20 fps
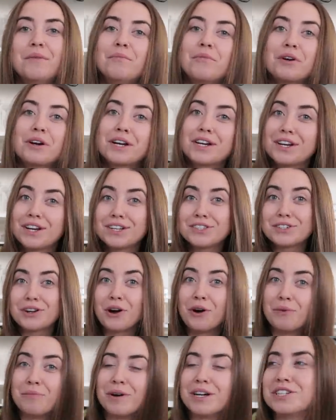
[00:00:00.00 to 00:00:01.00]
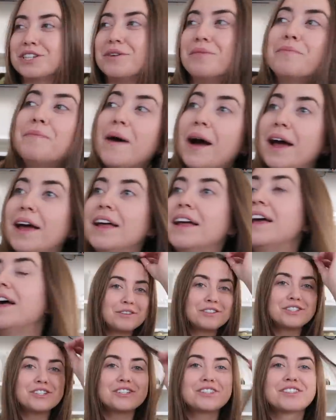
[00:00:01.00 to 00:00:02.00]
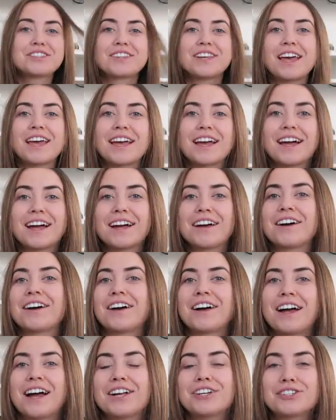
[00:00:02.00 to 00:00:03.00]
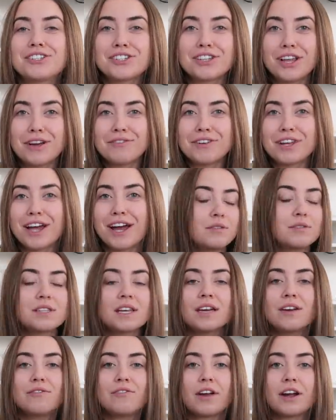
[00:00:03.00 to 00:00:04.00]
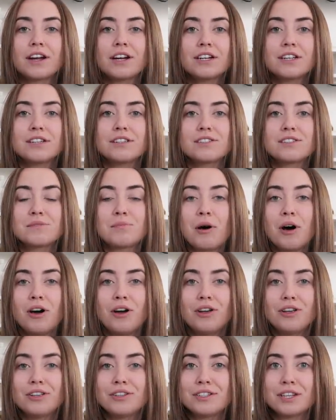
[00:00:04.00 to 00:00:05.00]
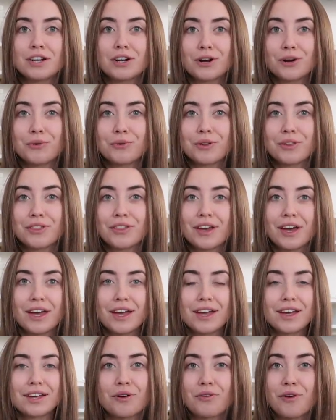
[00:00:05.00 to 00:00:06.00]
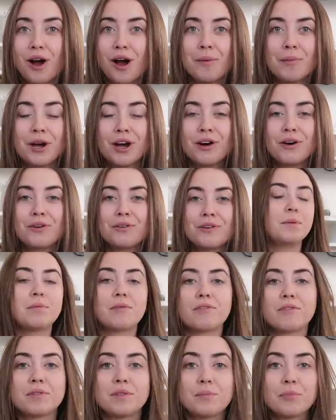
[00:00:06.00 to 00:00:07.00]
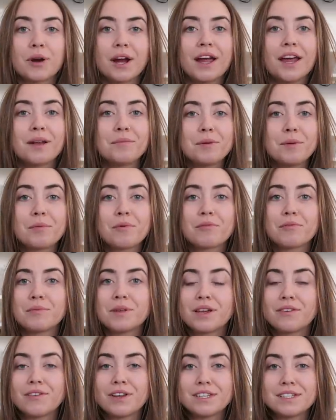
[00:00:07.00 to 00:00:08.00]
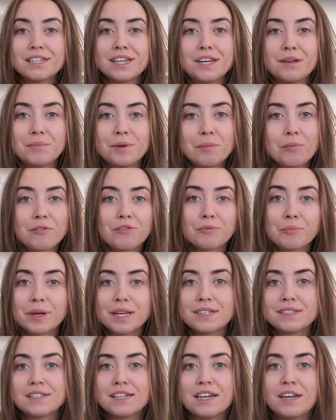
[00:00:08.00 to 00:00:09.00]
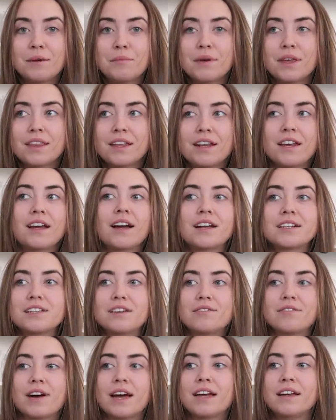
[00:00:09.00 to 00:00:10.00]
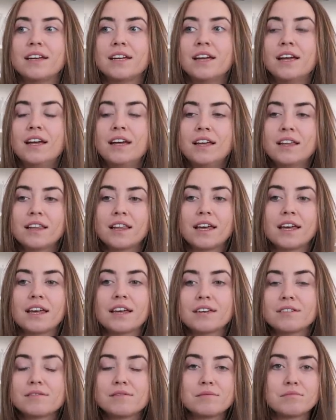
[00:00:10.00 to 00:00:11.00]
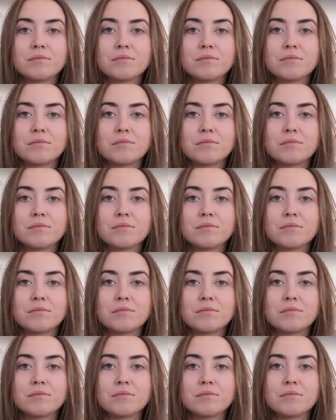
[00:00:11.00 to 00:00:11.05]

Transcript: Morgan Yates at home budget, but it was just like, I just loved it. It was like a very small dinner with like Karamo, people from the brand, people from the event team, people from his team, and then he got to invite like